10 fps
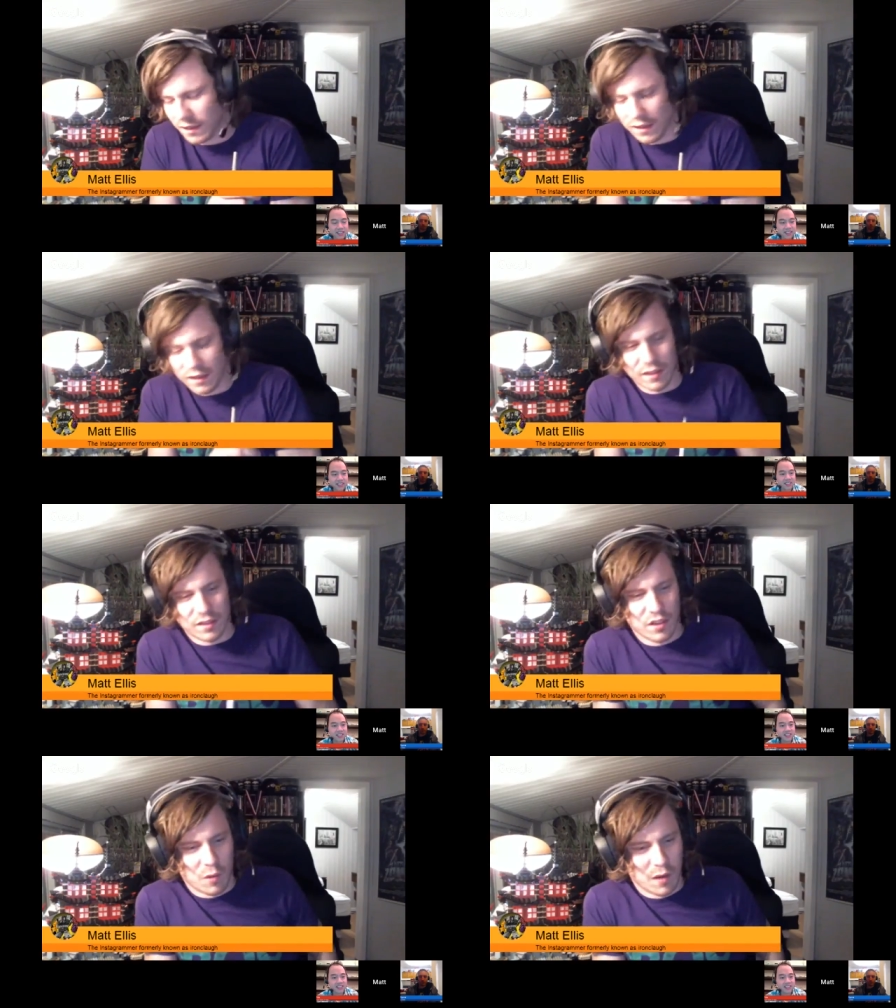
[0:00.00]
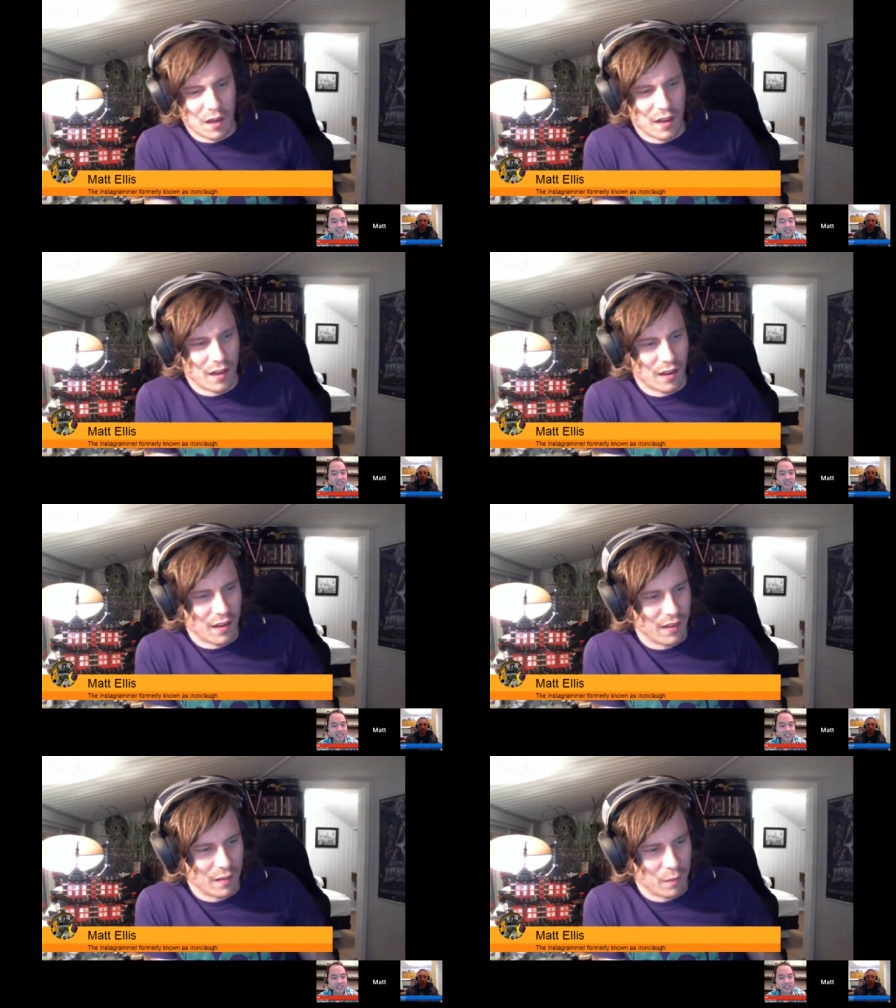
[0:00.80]
So uh,
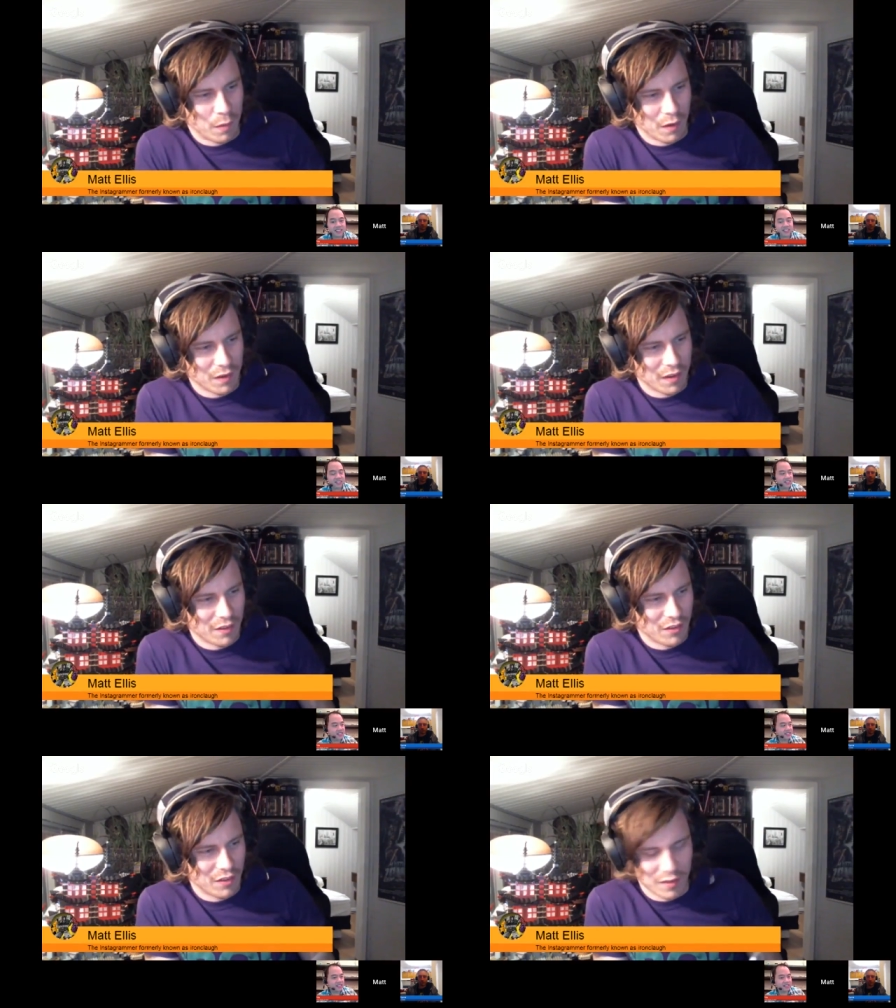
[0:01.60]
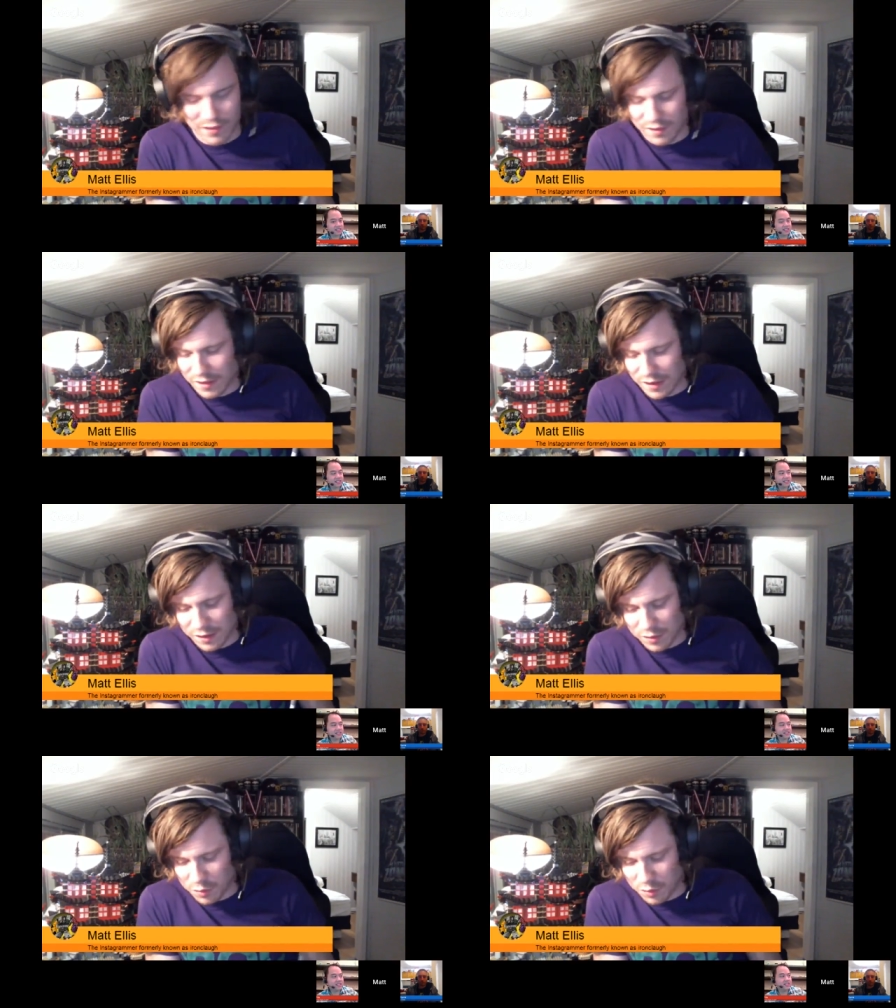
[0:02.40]
is Paul going to show us a, a
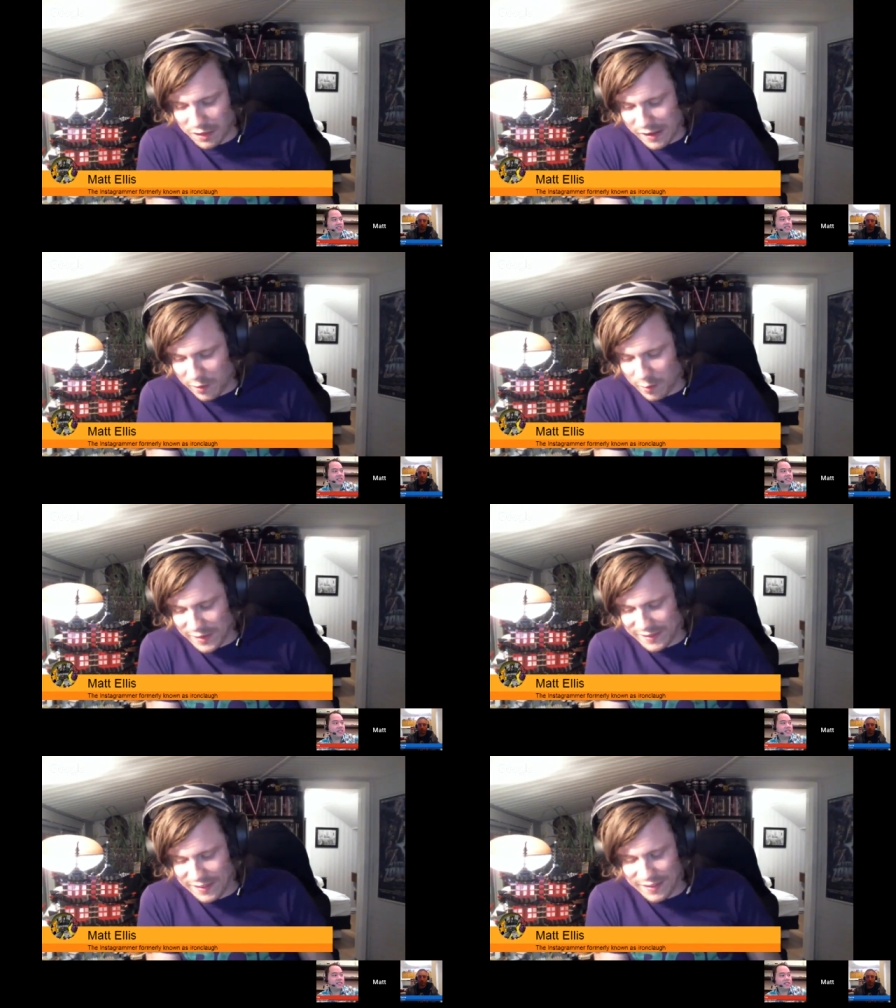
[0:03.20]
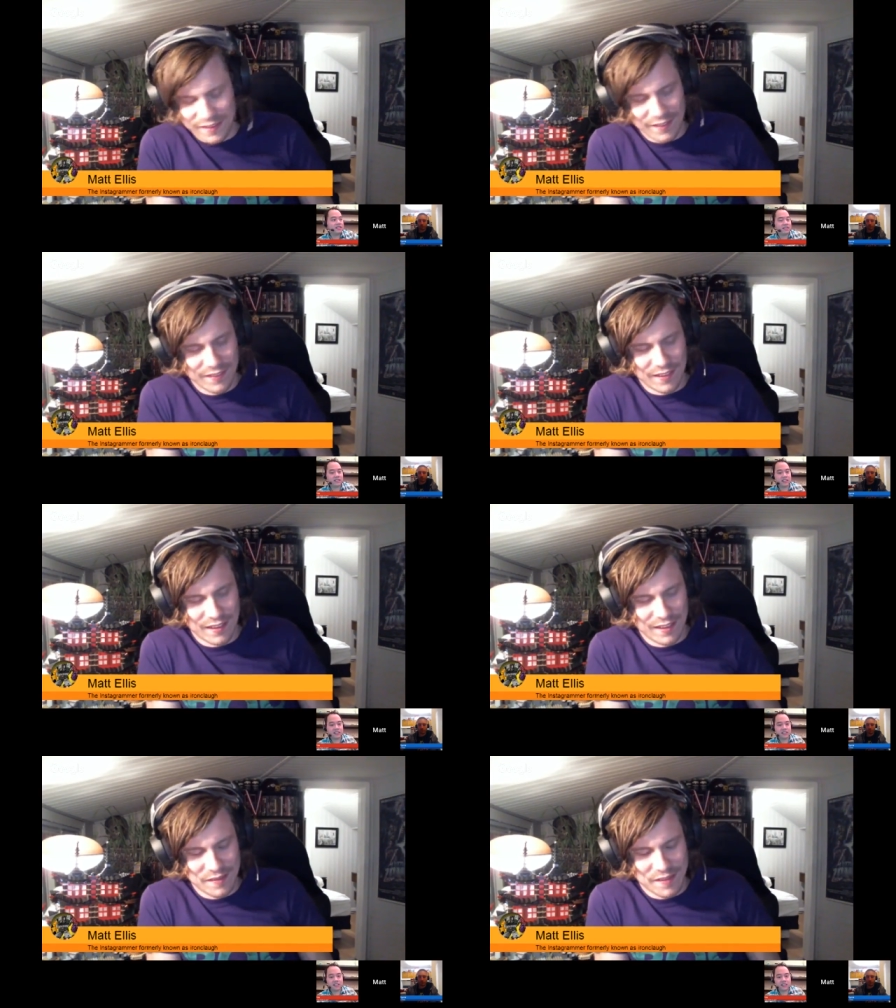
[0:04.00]
cool Lego idea that
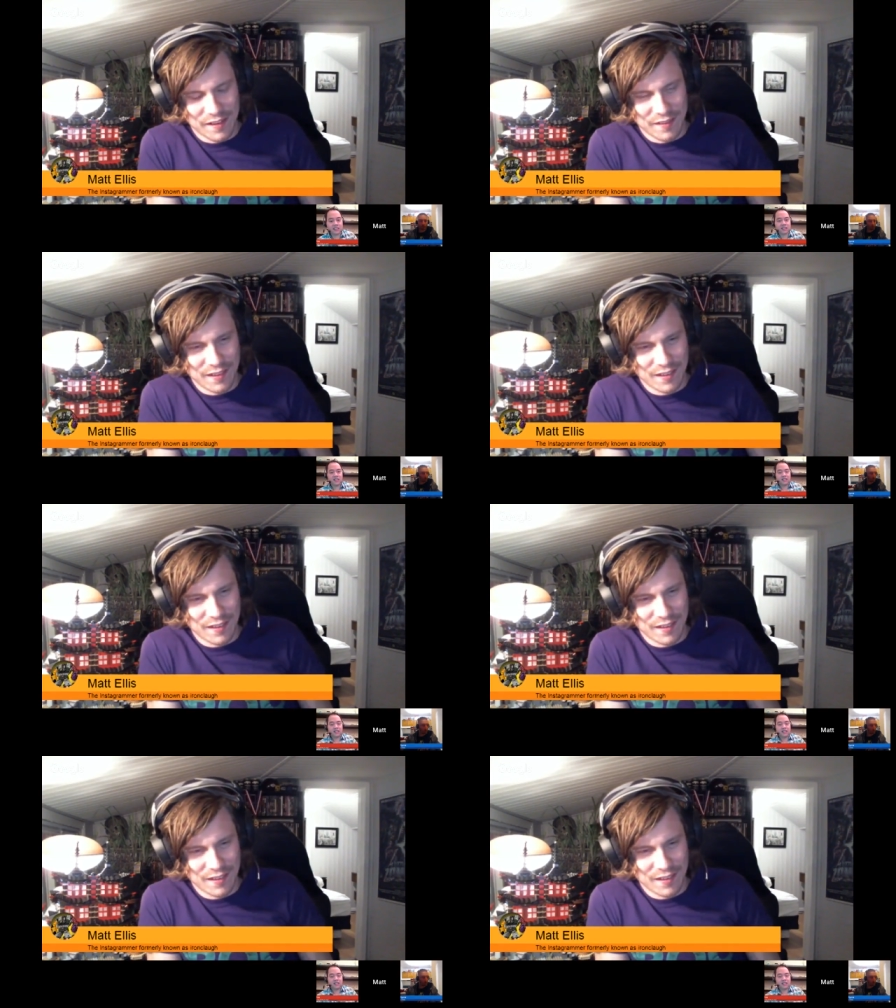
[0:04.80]
he found?